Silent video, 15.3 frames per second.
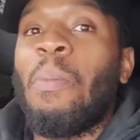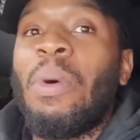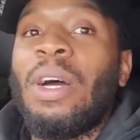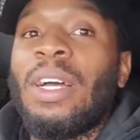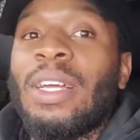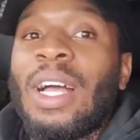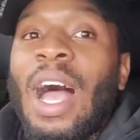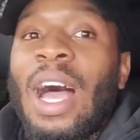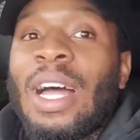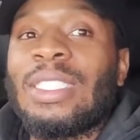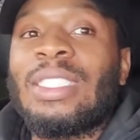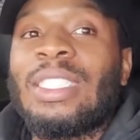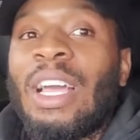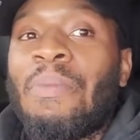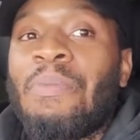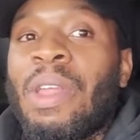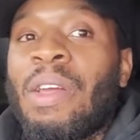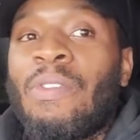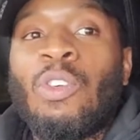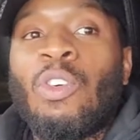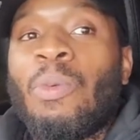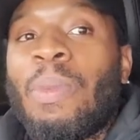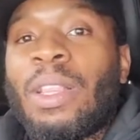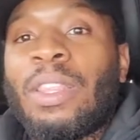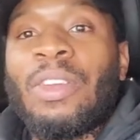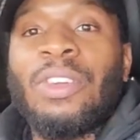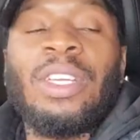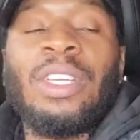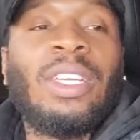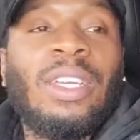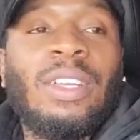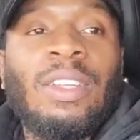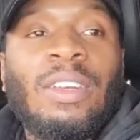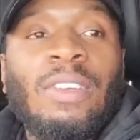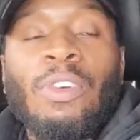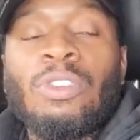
But honestly, I'm never going back there again.